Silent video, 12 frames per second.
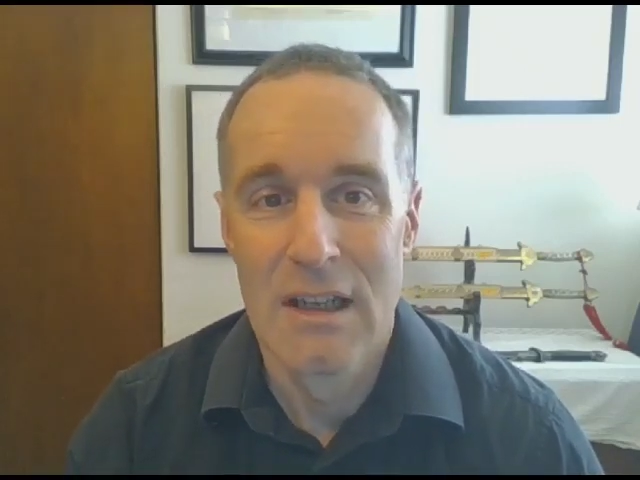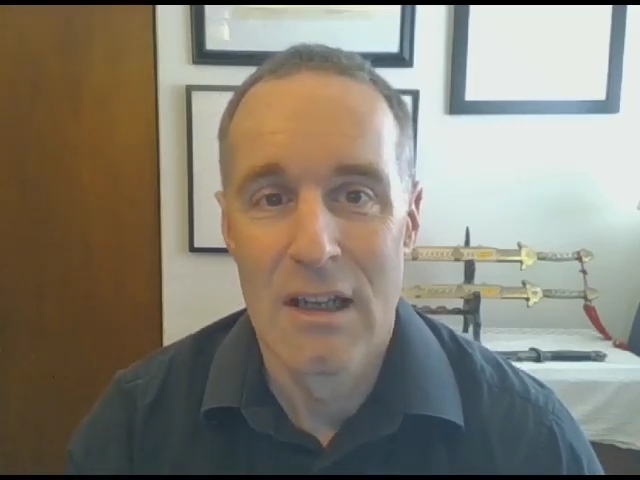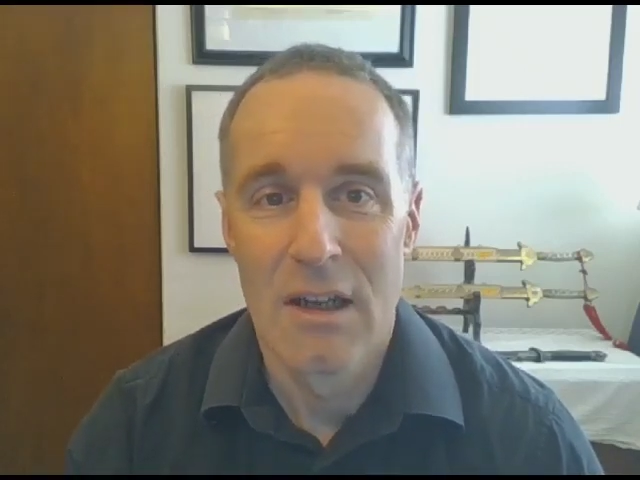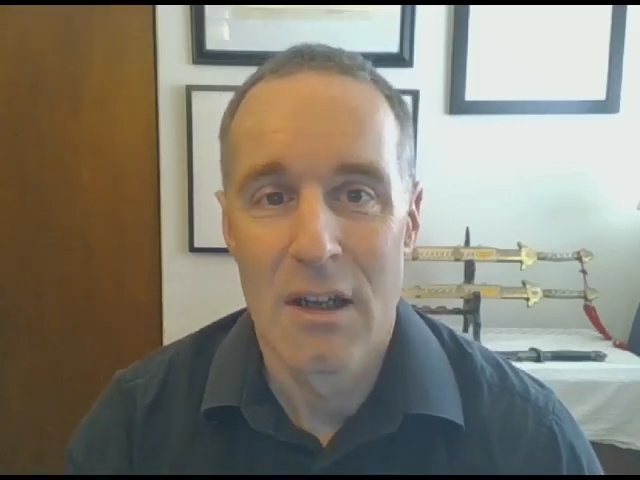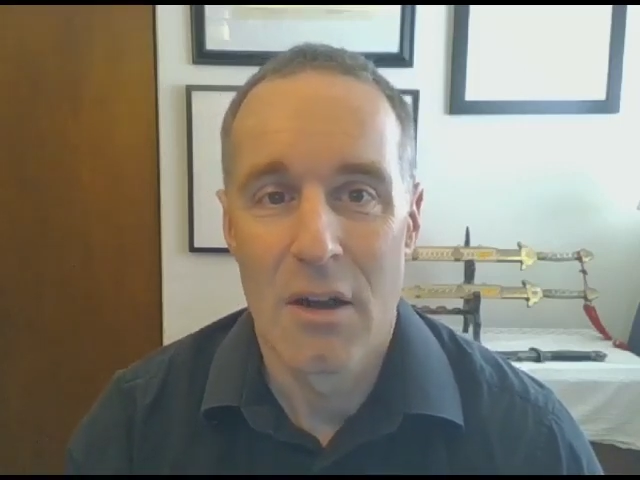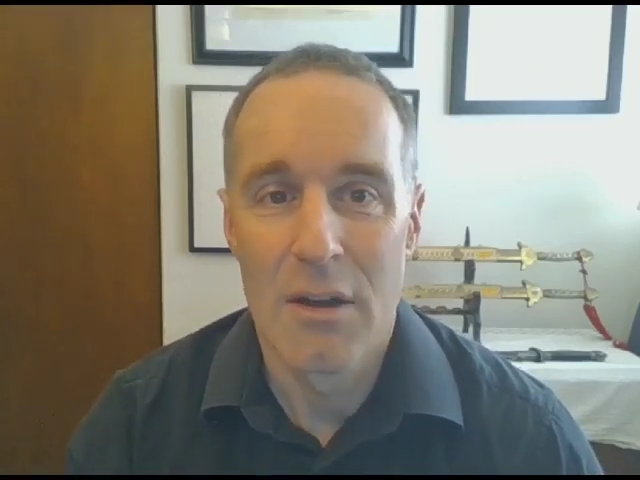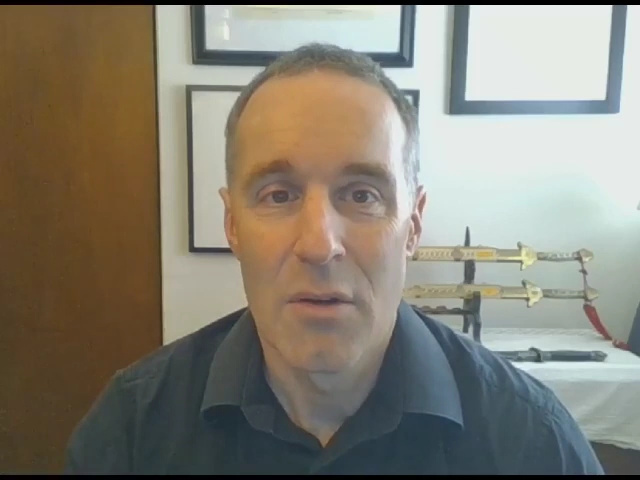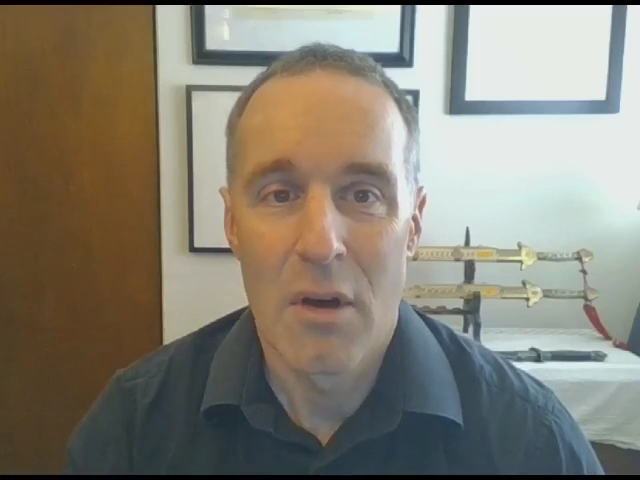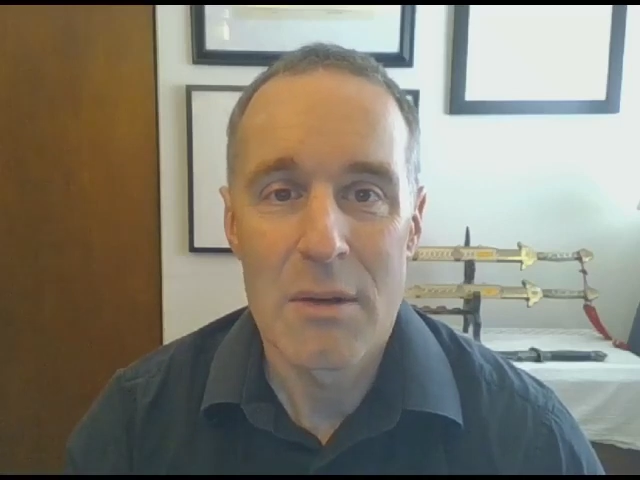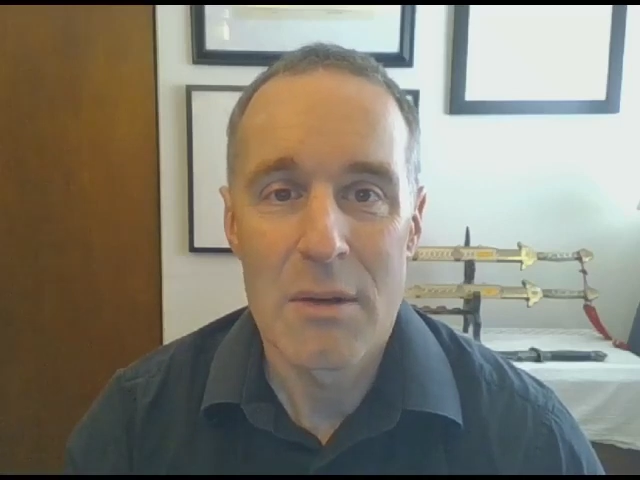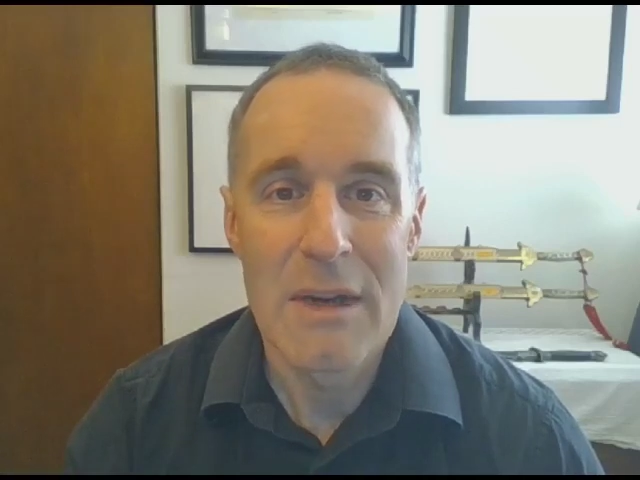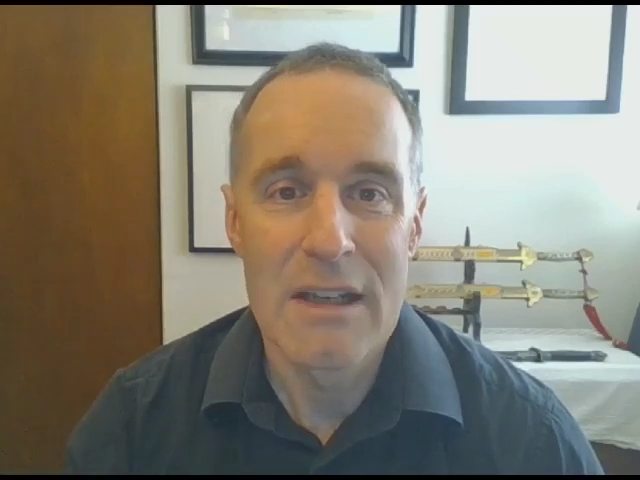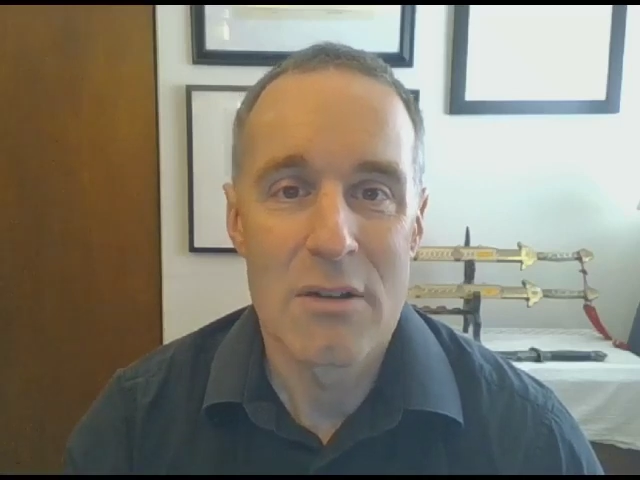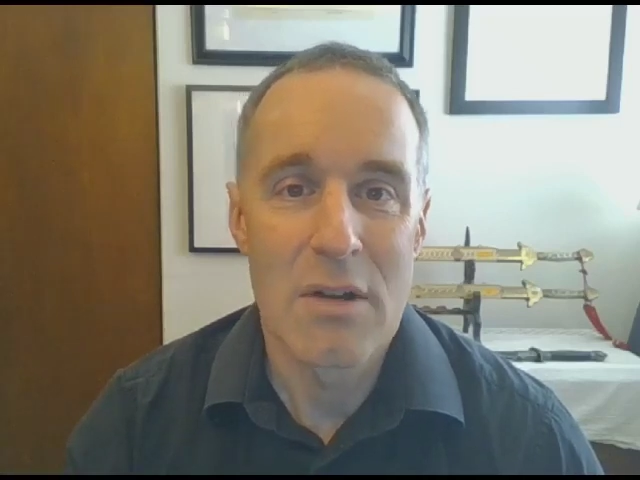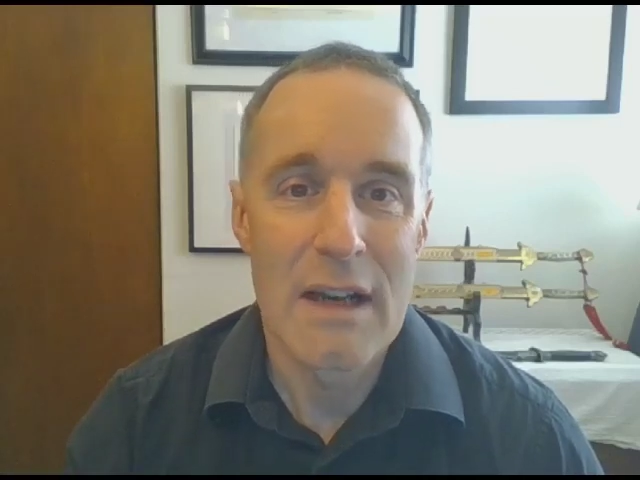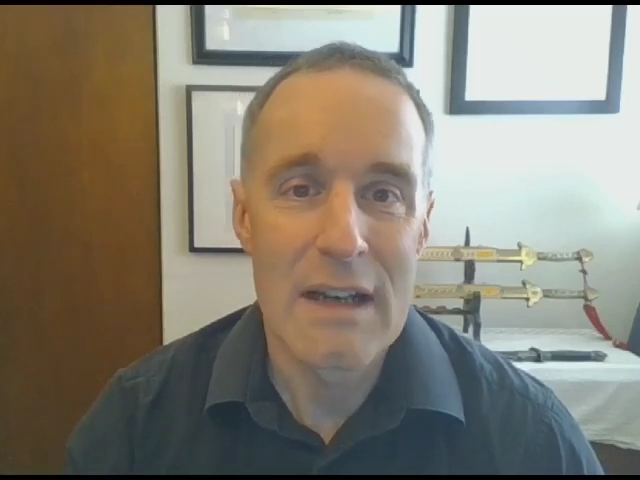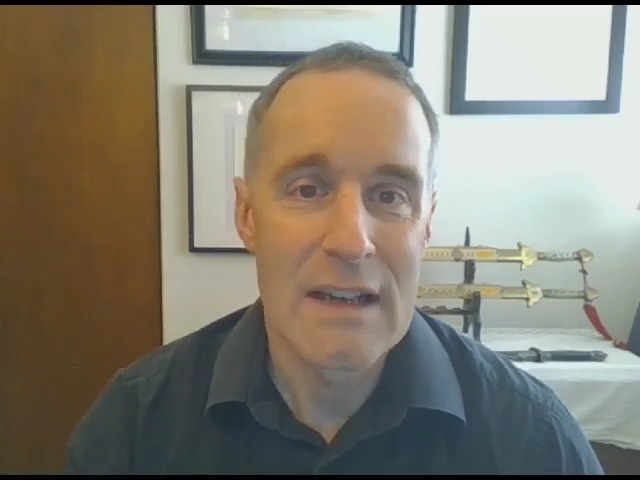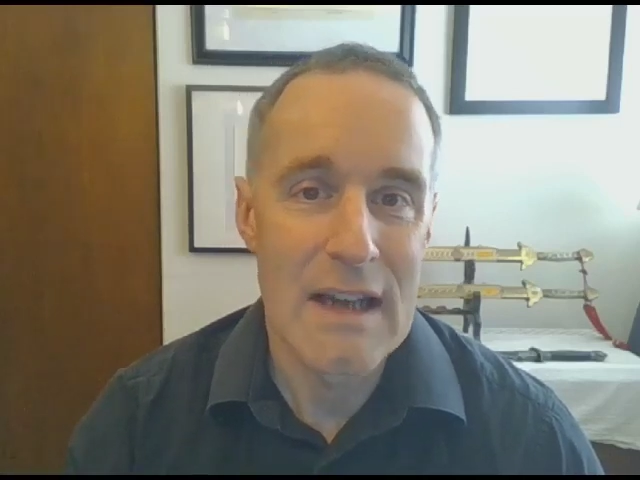An automated
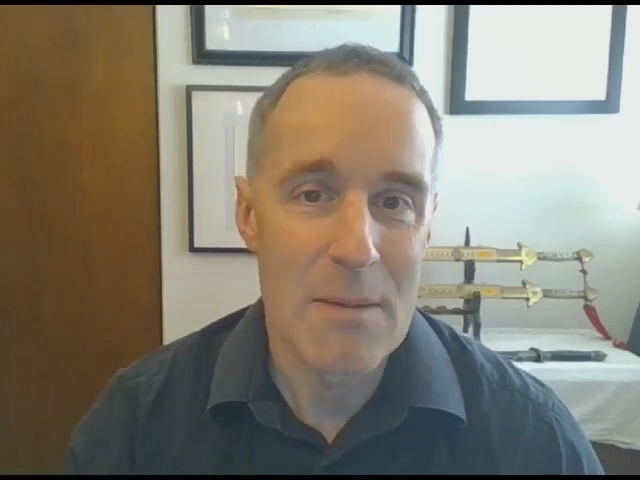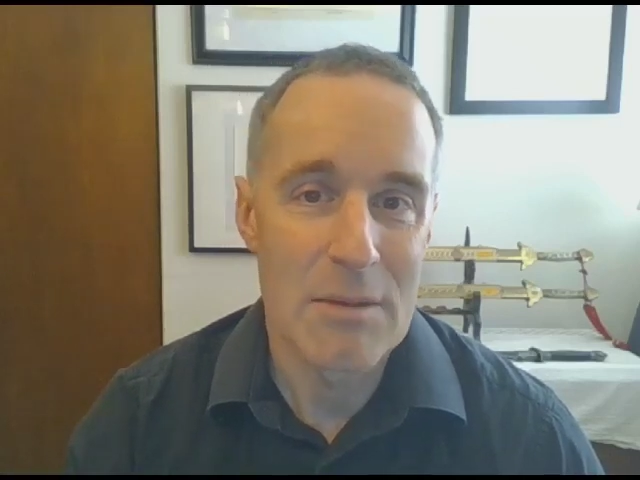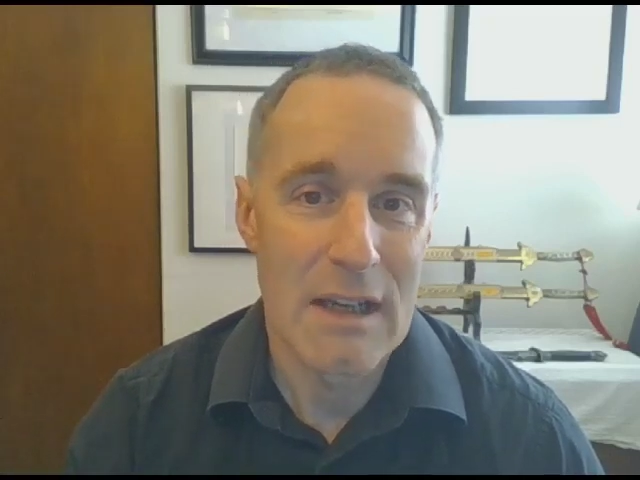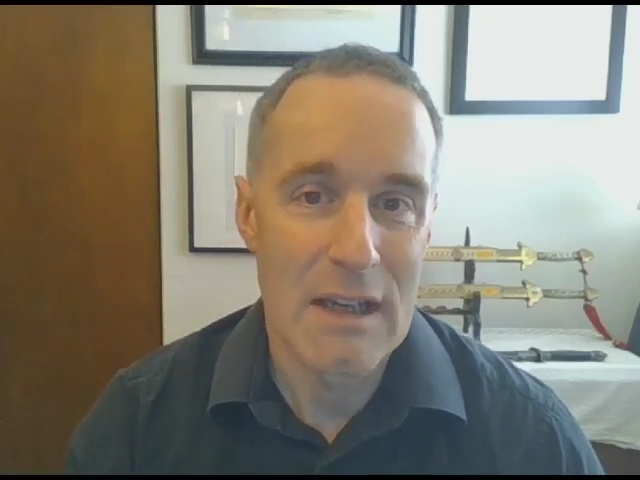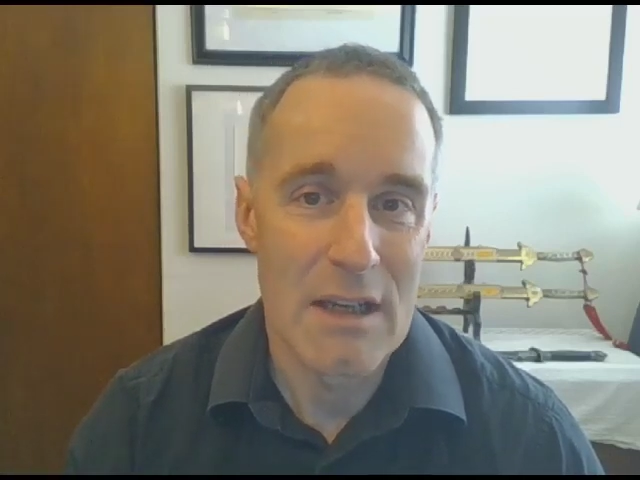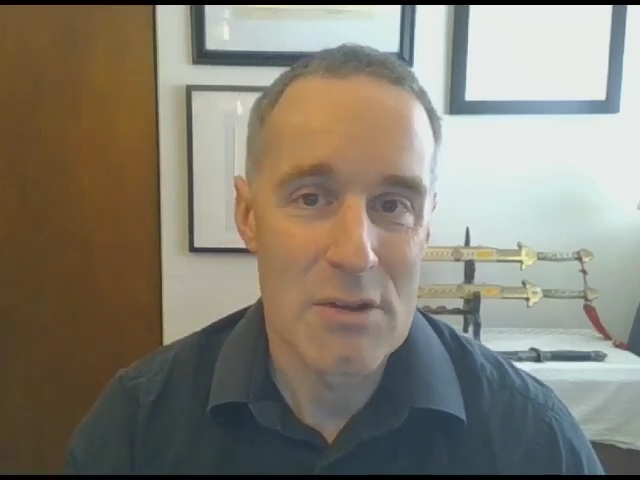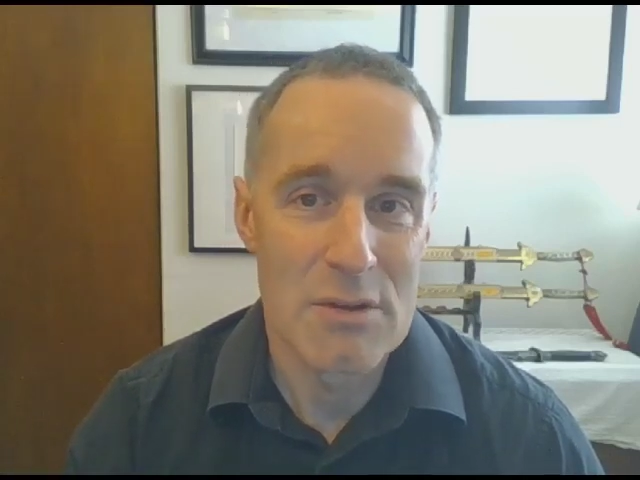credit application